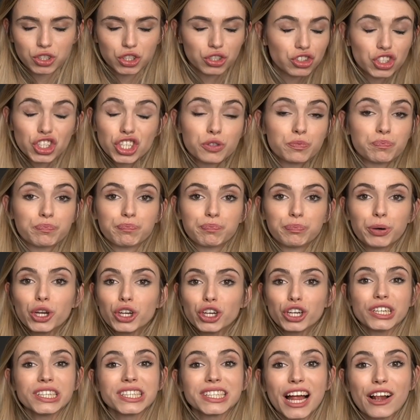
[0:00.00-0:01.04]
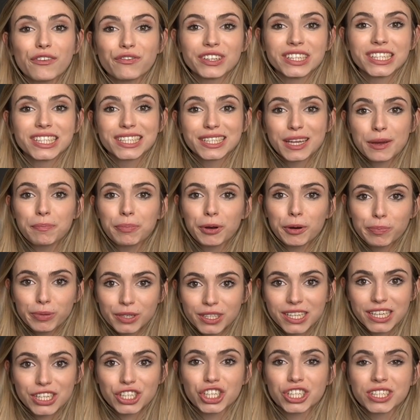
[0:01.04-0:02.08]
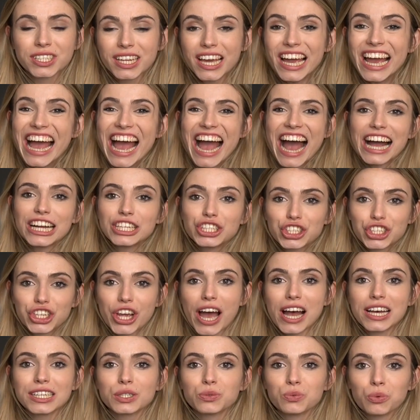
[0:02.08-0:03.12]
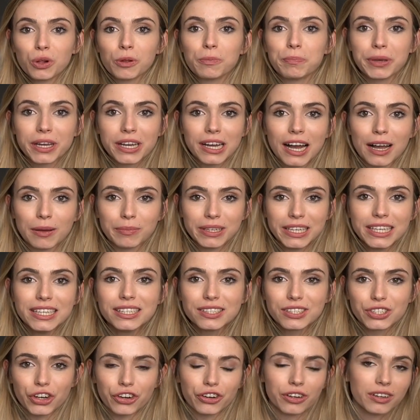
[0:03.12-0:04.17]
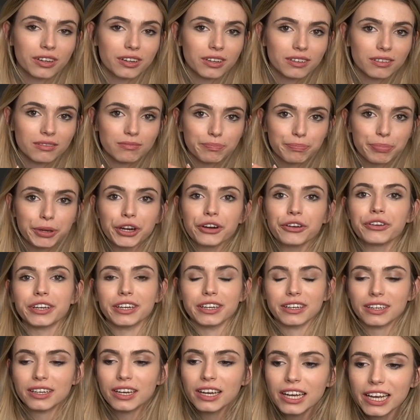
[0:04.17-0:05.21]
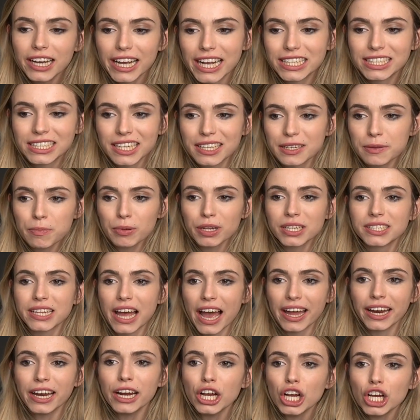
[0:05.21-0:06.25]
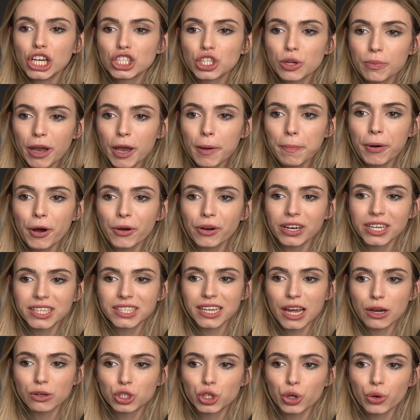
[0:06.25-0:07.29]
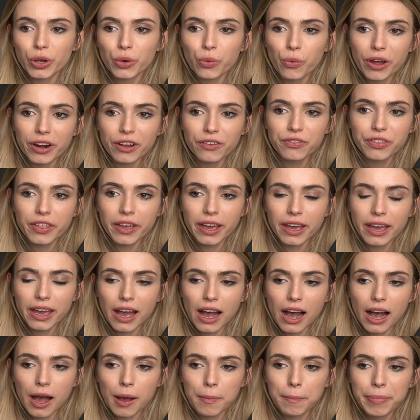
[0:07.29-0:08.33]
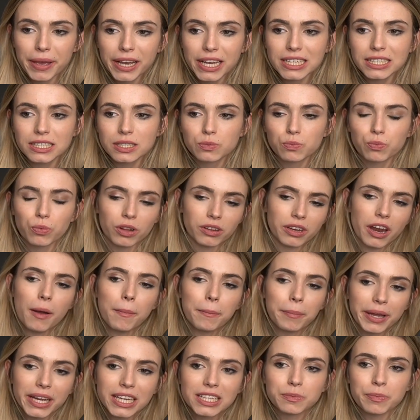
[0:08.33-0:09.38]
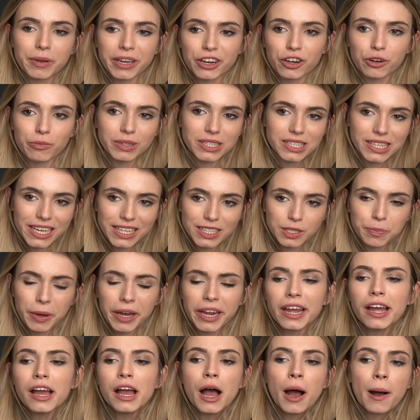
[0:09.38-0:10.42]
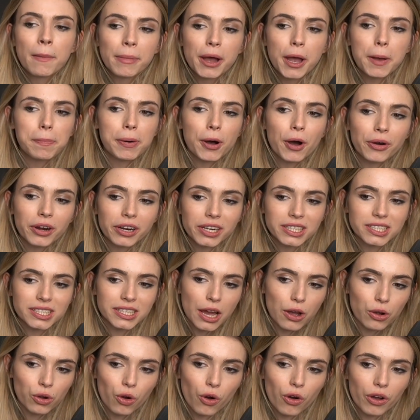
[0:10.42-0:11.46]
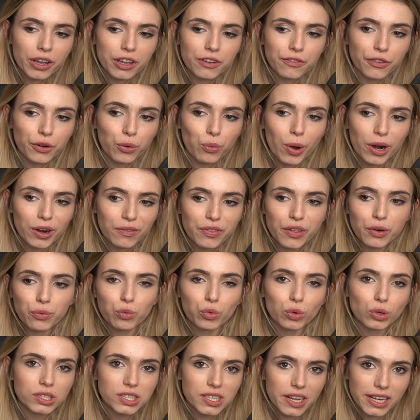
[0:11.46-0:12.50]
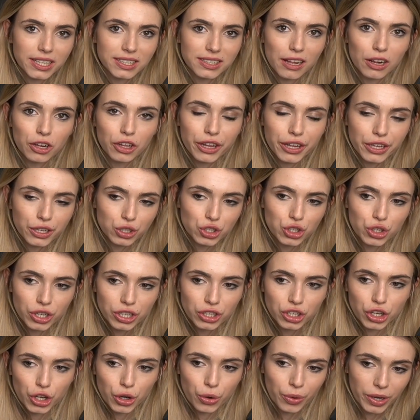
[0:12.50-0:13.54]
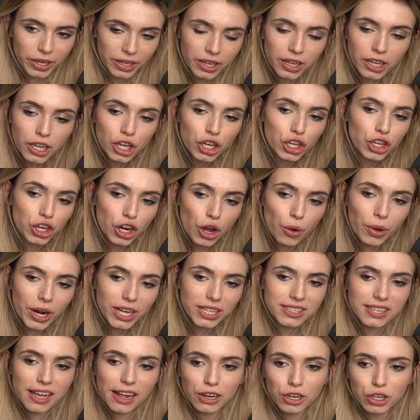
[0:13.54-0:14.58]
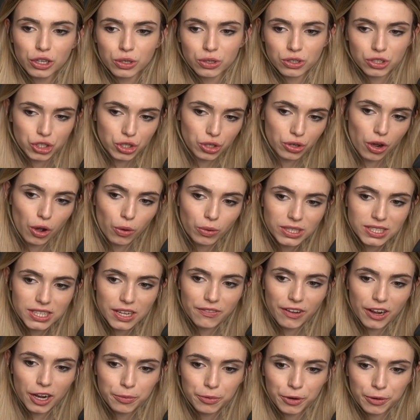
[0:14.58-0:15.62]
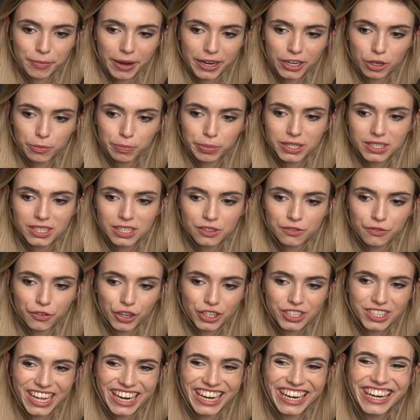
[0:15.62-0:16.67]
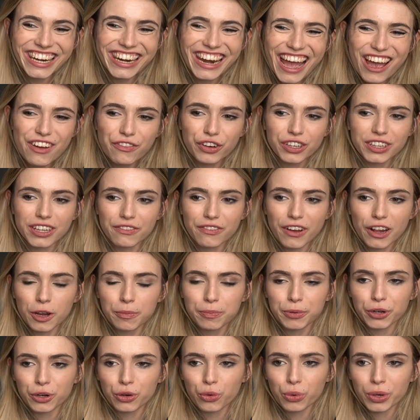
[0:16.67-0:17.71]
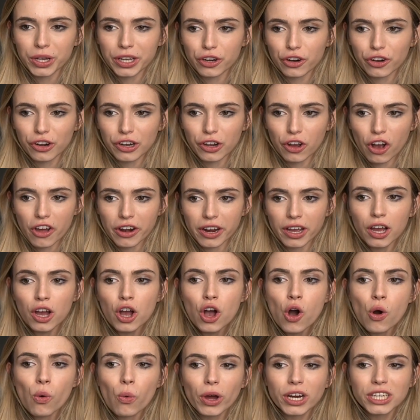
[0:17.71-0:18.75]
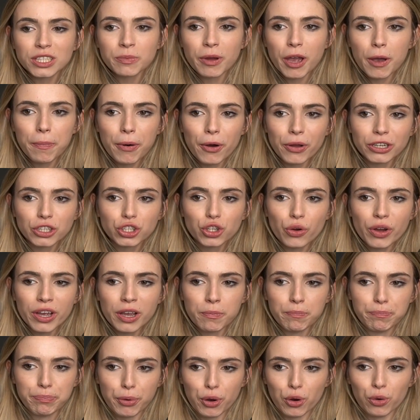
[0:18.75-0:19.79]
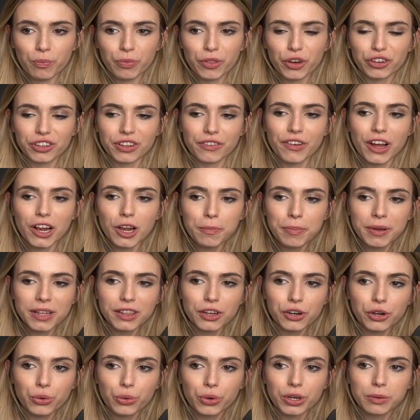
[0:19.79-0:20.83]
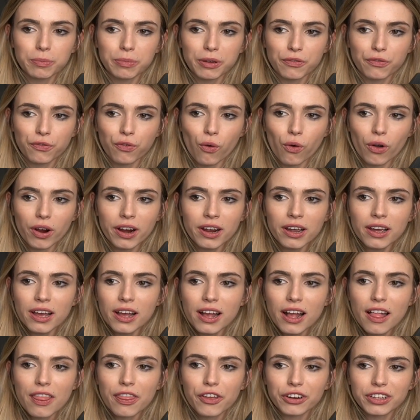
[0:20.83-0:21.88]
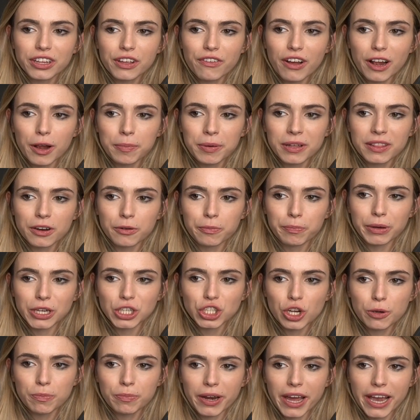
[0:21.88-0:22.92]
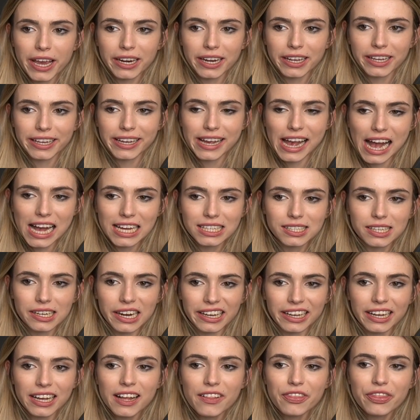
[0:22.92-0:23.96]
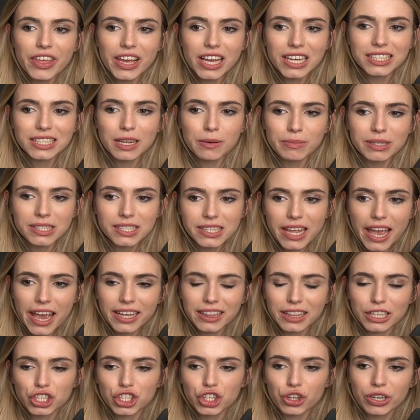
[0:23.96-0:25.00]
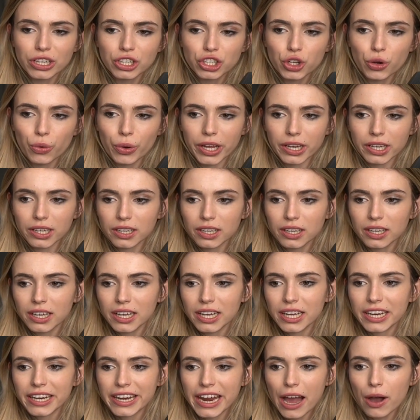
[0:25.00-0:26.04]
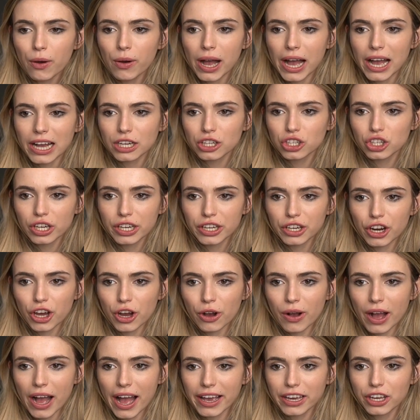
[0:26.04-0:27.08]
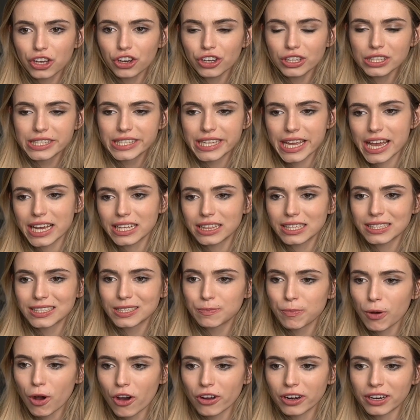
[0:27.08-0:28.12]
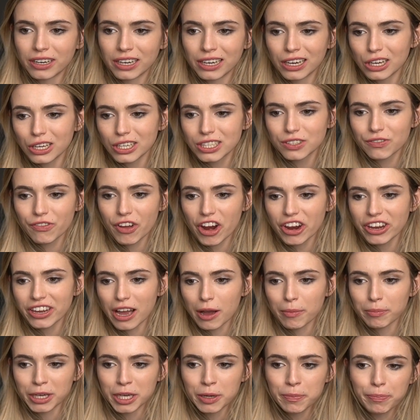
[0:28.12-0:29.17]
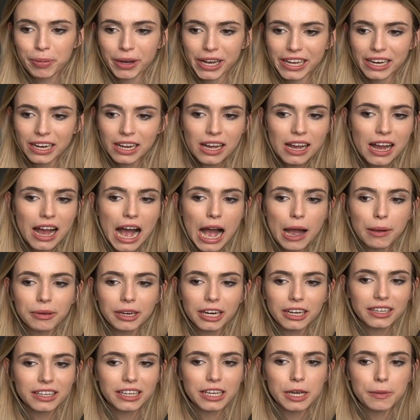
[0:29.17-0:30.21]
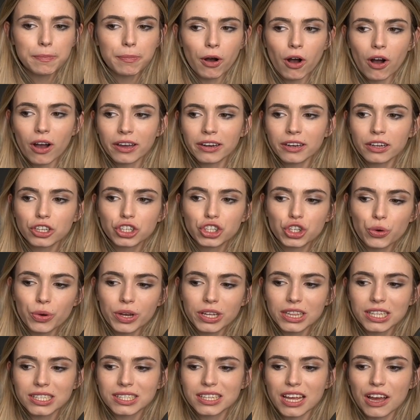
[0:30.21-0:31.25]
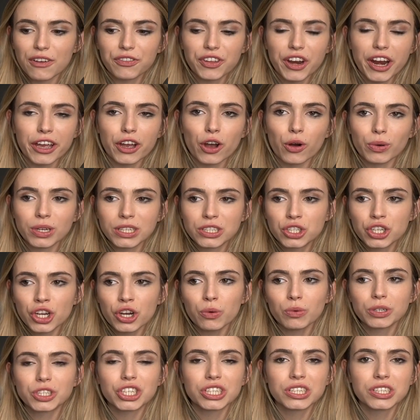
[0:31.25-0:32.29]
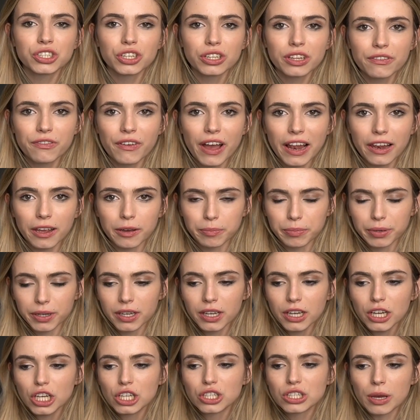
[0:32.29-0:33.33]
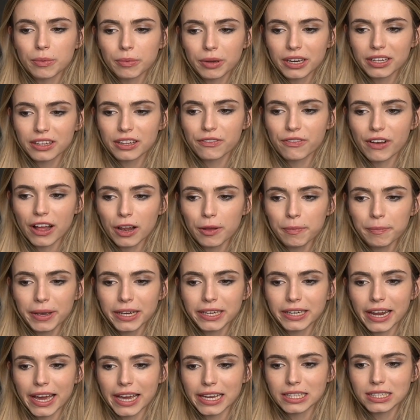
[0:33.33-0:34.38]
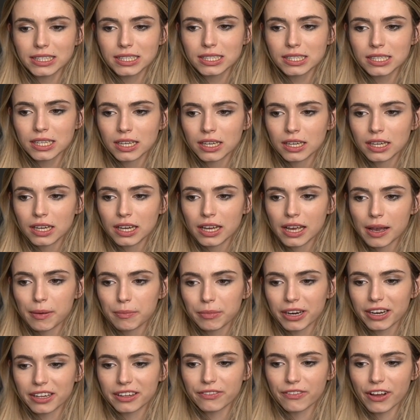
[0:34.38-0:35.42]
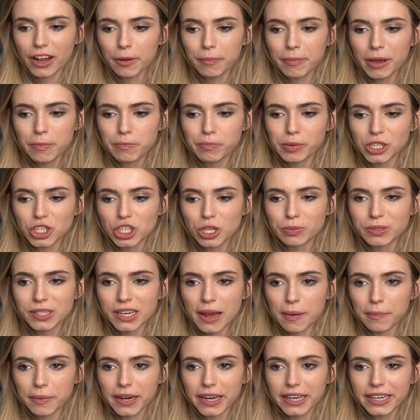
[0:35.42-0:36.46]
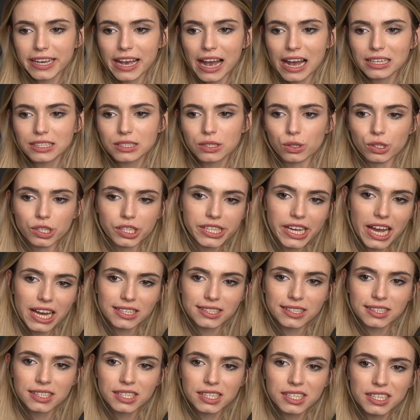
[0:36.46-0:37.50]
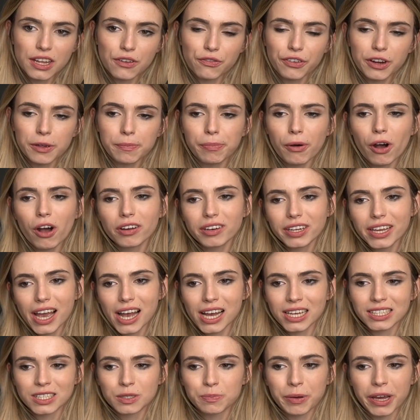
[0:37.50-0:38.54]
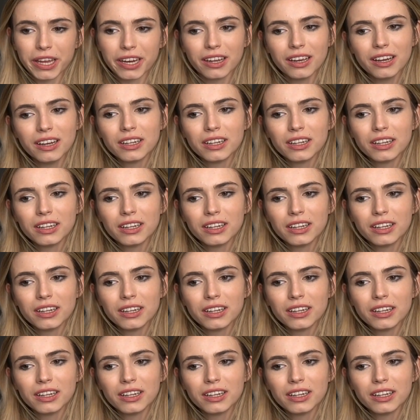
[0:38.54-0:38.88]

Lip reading: Just put yourself in simpler positions and chess will become easier. Period. It's as simple as that. So my opponent is now doing one of the biggest, well, not biggest beginner mistakes, but my opponent is now going for one of the rules that I tell you that you shouldn't do. And you know what I tell you? You should always develop your minor pieces first and never develop your queen early on. What is my opponent doing? Boom. They're developing their queen before they're developing their bishop, knight, and castling. This is a mistake. They shouldn't do it. Now, actually, you know, I could take this pawn and it looks very yummy, but I'm going to keep on doing the stuff that I always do, which is to develop. So I'm going to develop my knights. I'm going to develop my bishops and I'm going to castle. Yes, is this a free pawn? Yes, but